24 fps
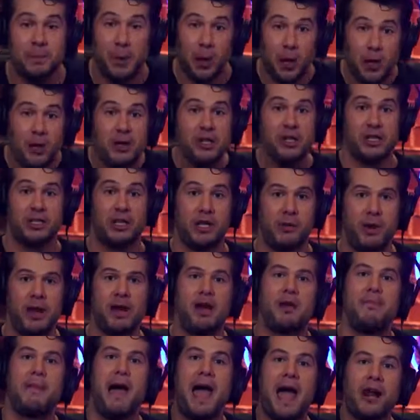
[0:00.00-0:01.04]
personally,
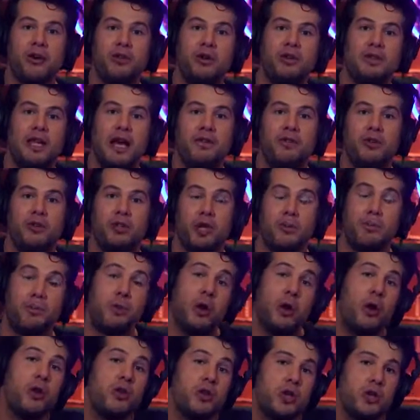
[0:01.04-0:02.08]
right? On a macro level, you're
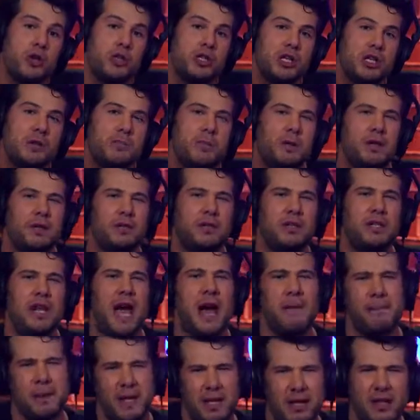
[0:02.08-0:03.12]
pro-union, but
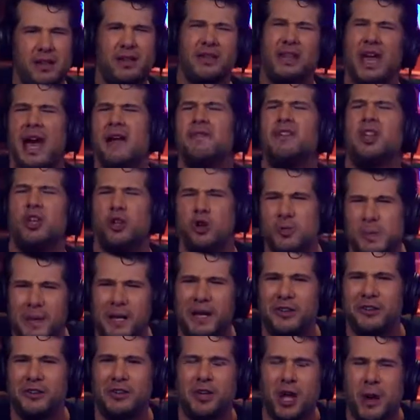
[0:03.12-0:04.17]
not because
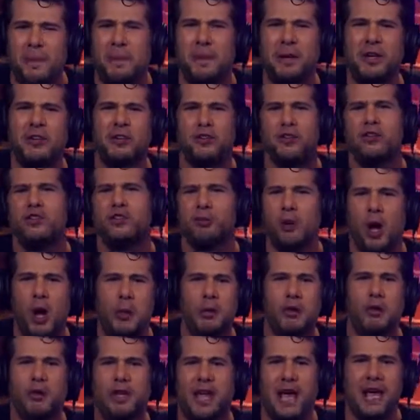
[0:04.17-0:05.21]
your company's too small
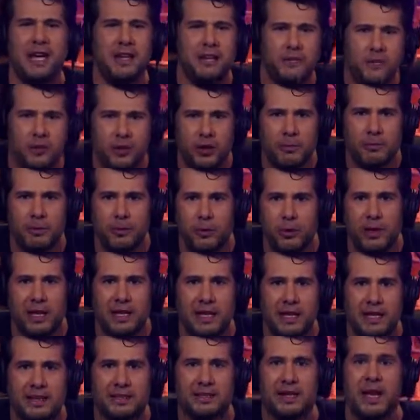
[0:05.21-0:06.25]
with only 84
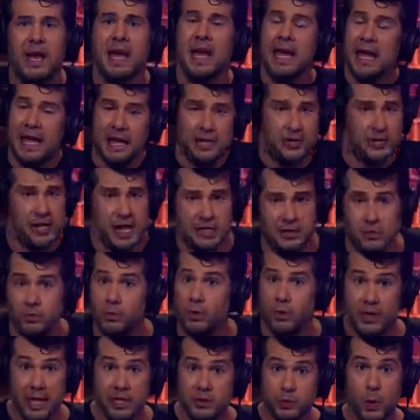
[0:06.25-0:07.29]
employees, and you're not.
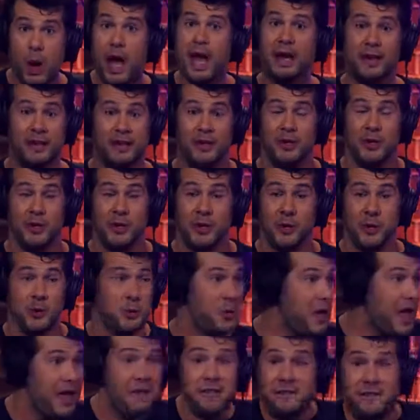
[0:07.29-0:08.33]
Well, guess what?
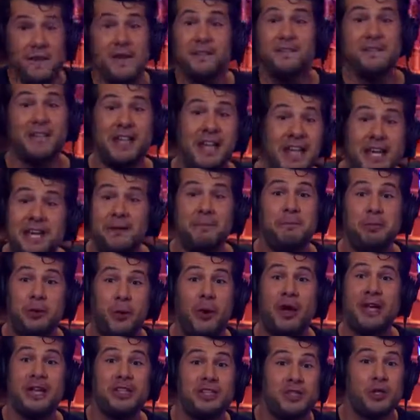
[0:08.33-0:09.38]
We have 15
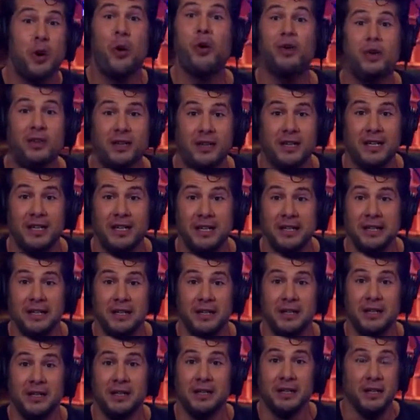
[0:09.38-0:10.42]
employees total.
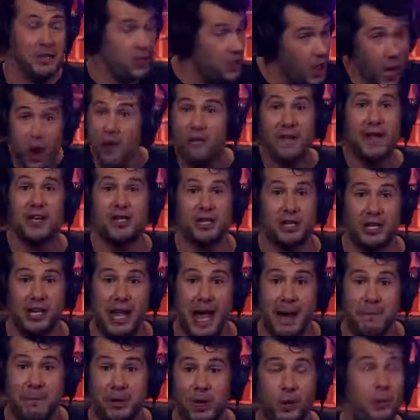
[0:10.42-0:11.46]
No venture
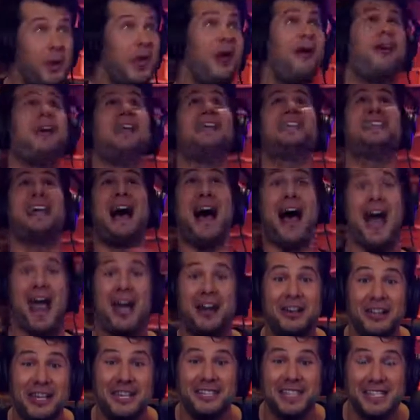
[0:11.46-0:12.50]
capital. We are
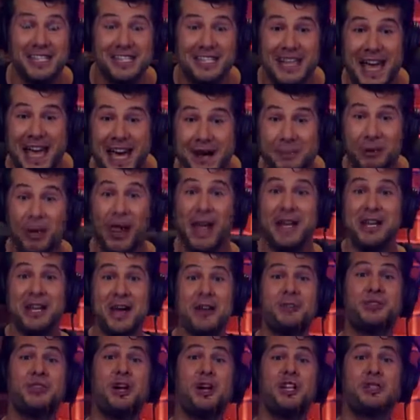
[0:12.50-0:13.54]
entirely sustainable. And
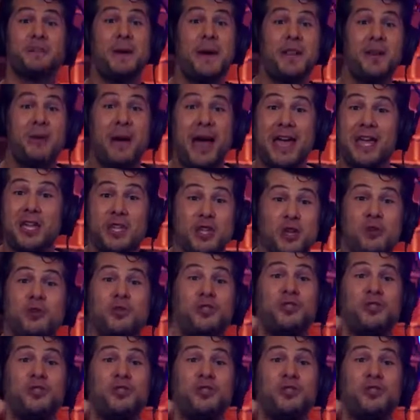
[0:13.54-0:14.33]
Young Turks, by the way, you